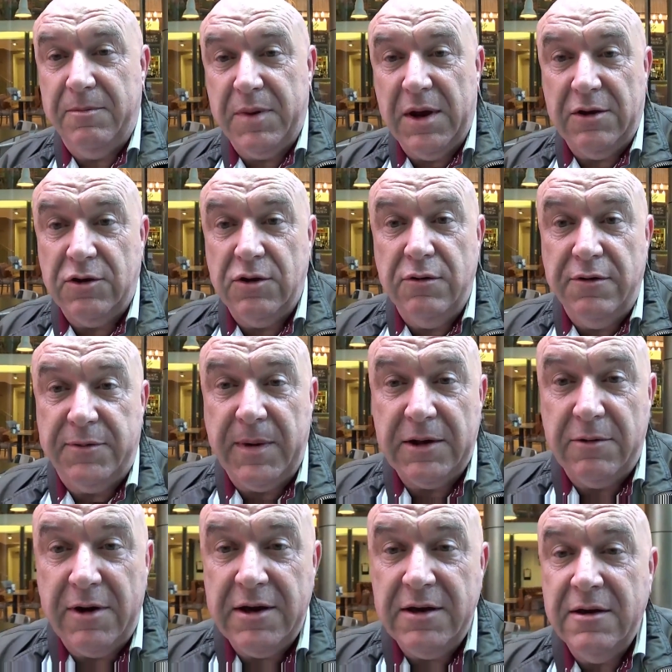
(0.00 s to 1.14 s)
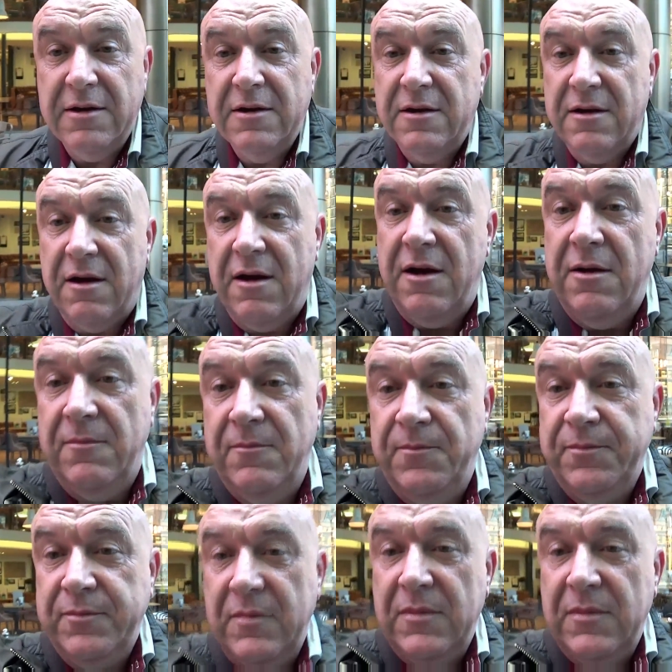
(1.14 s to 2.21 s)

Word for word: bit of news by the way um,